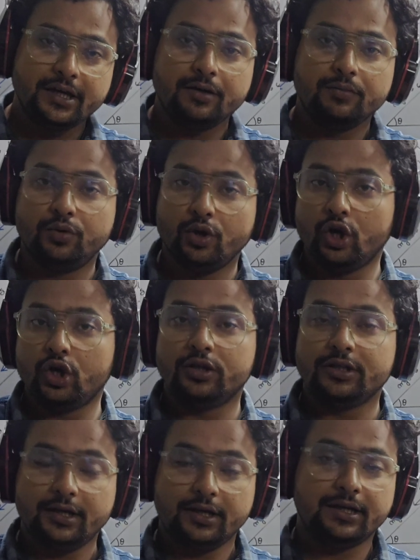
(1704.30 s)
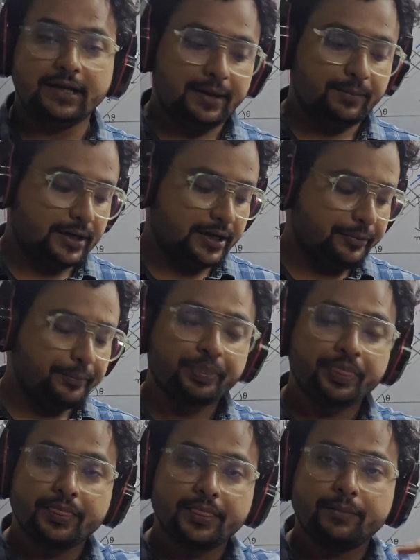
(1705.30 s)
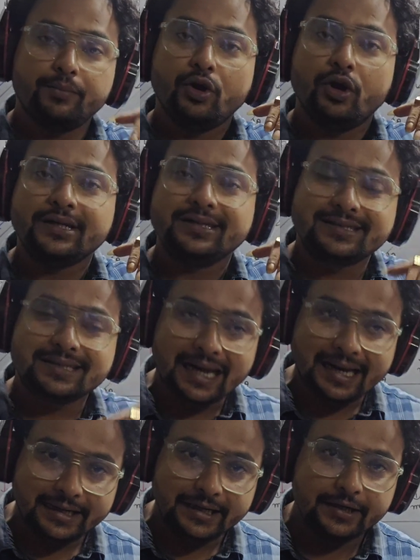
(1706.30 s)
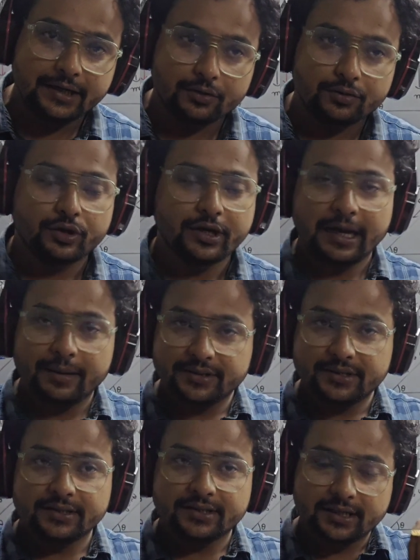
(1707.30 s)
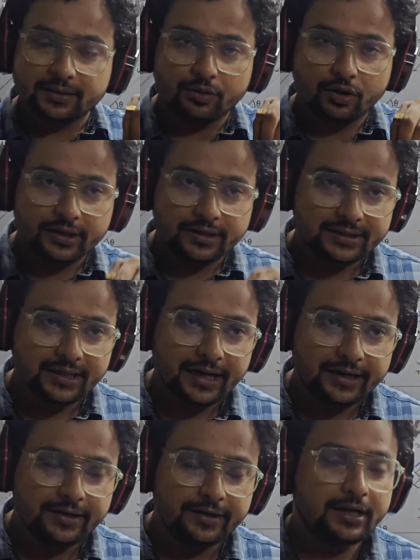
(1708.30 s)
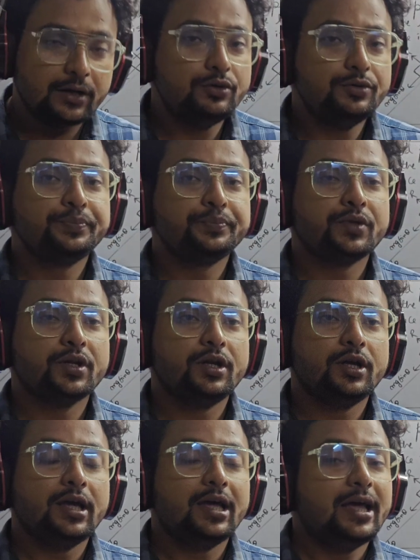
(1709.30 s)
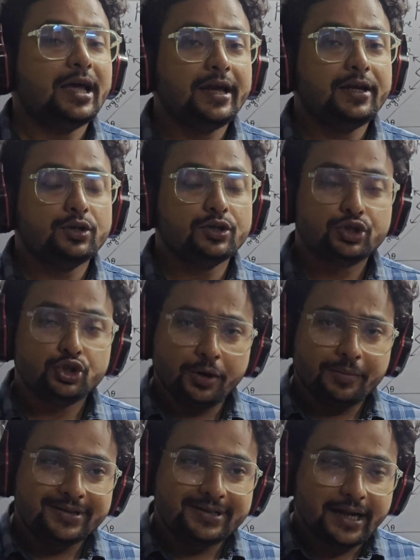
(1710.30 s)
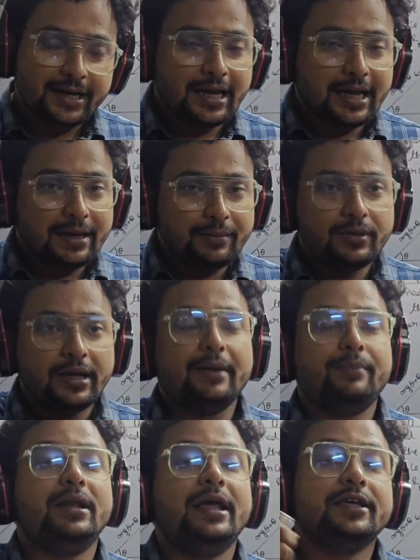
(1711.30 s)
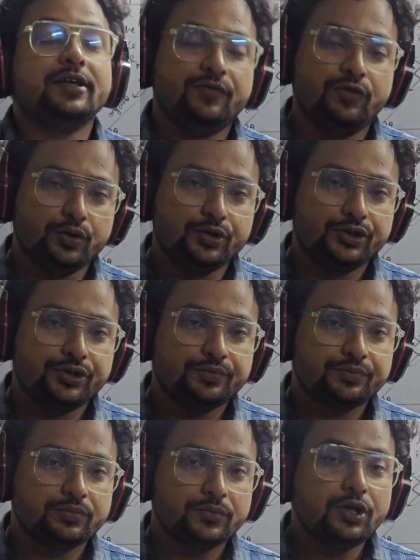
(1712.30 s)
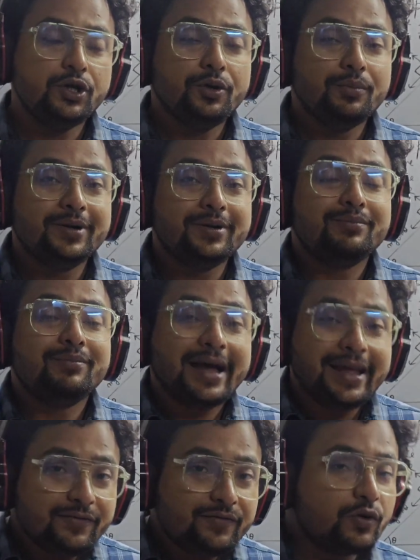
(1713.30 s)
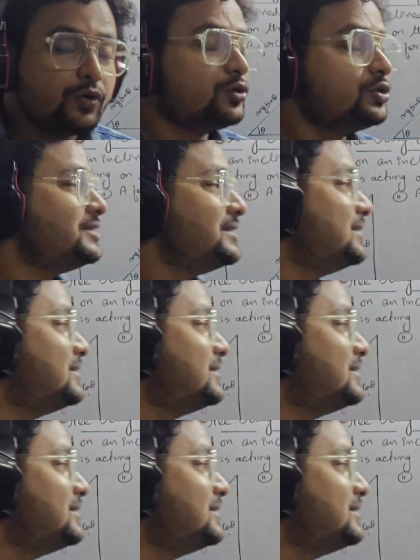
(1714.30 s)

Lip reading: the block on the inclined plane. The block is sliding down. Okay, I am seeing that the block is sliding down, and to stop that, I am applying a force. But my force